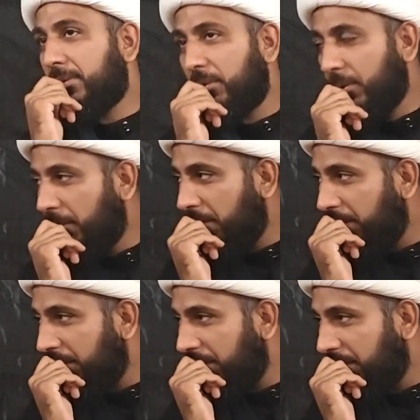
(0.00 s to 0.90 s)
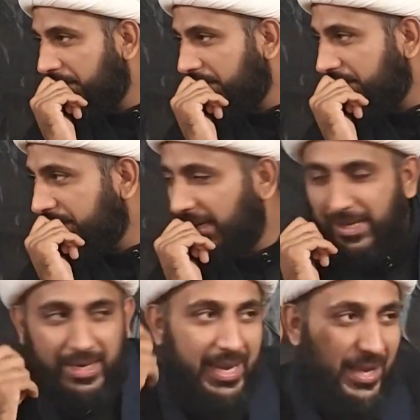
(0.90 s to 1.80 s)
at the door?
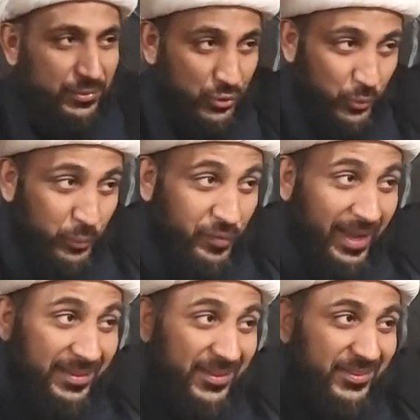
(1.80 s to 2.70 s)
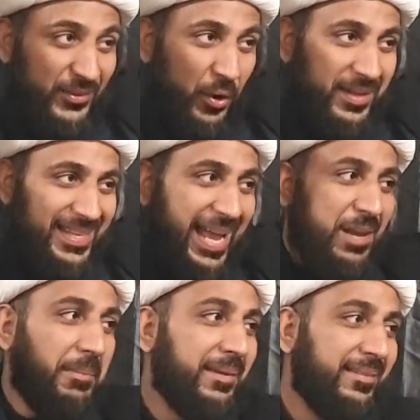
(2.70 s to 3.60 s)
He has 2 feathers on his
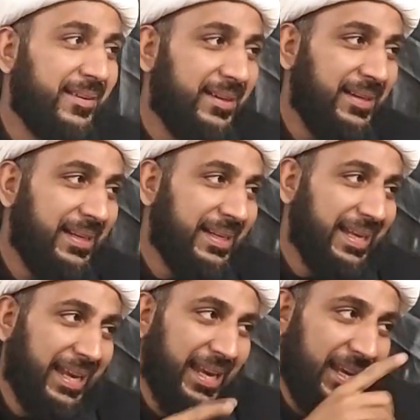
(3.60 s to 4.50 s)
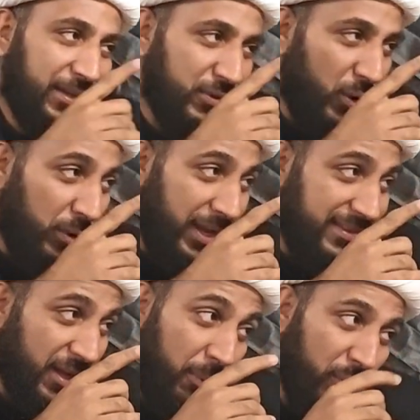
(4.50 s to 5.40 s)
helmet. He is known
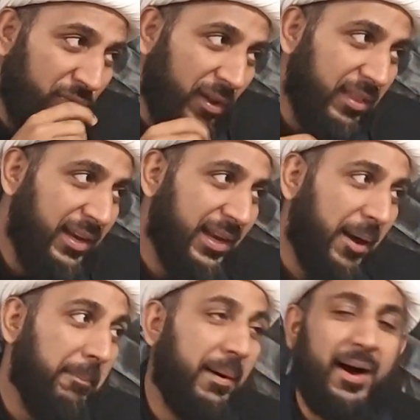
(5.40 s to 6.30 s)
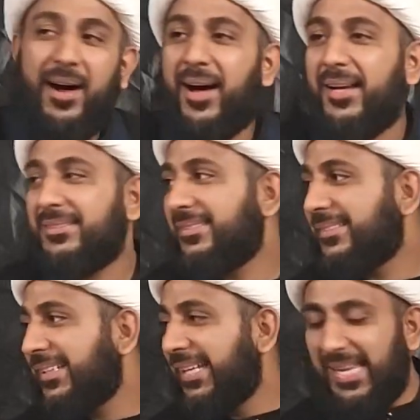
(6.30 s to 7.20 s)
as Abu al-Fadl
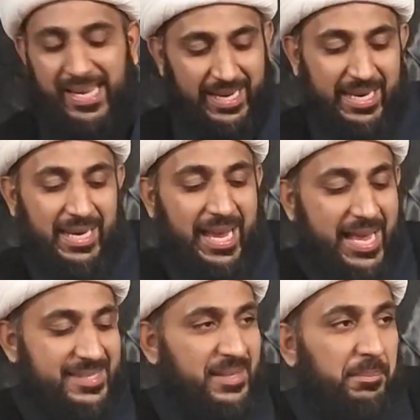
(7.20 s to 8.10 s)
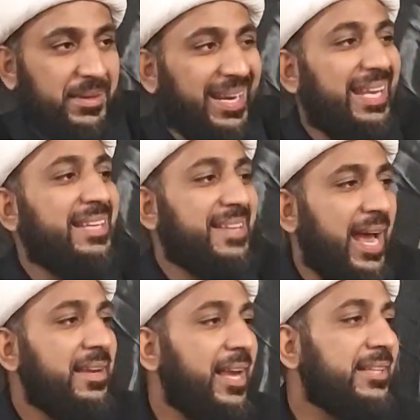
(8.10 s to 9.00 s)
al-Abbas. He has something in his
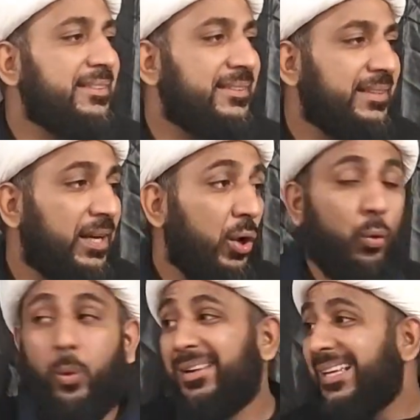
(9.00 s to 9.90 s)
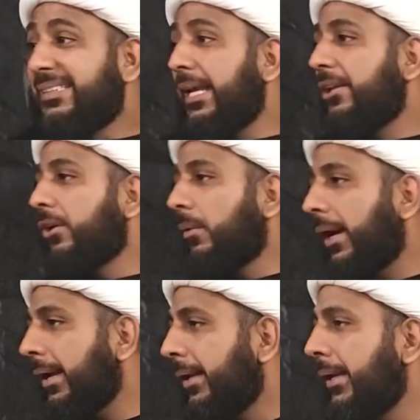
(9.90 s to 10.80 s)
hand. Yes. What is he
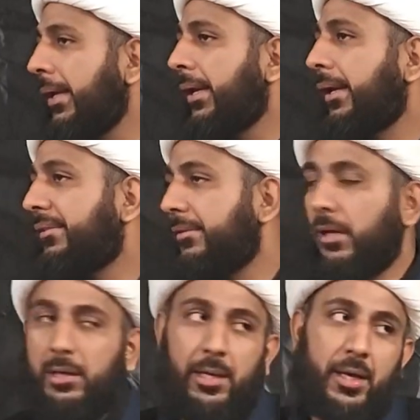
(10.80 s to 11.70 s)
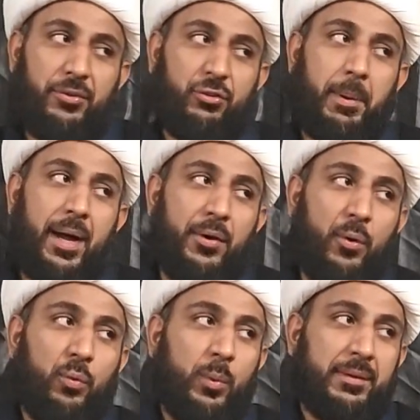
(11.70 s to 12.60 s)
doing? He says, Allah
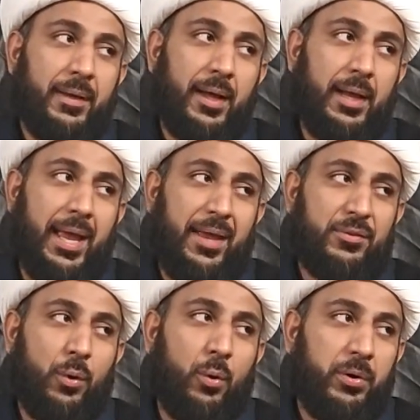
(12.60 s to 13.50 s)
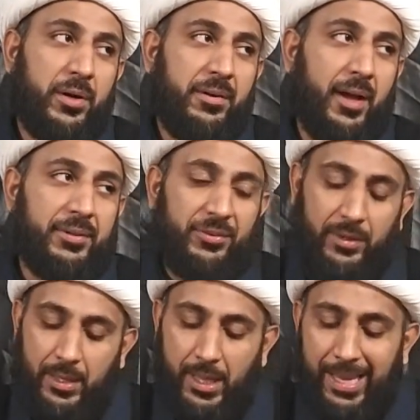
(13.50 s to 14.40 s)
subhanahu wa ta'ala has ordered us.